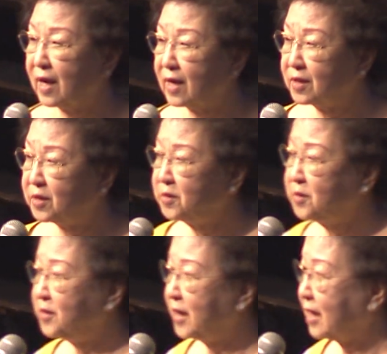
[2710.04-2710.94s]

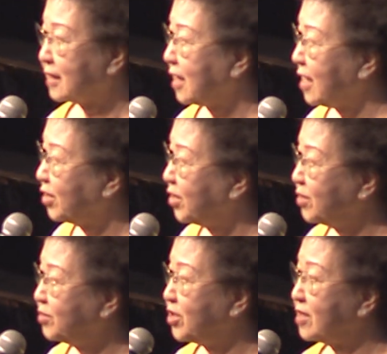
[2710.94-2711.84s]
Hallelujah. Thank
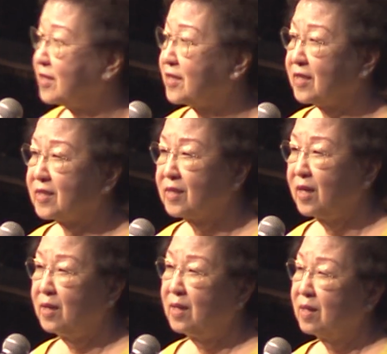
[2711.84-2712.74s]
you, Jesus.
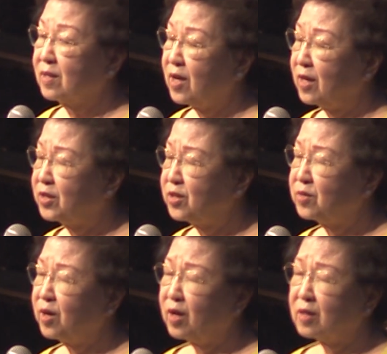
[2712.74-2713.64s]
Thank you,
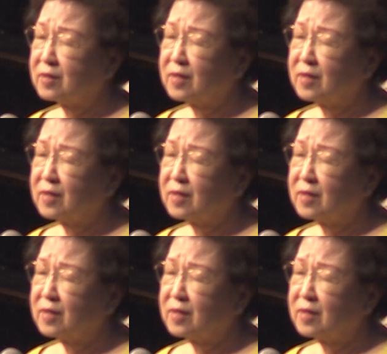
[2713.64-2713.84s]
Lord.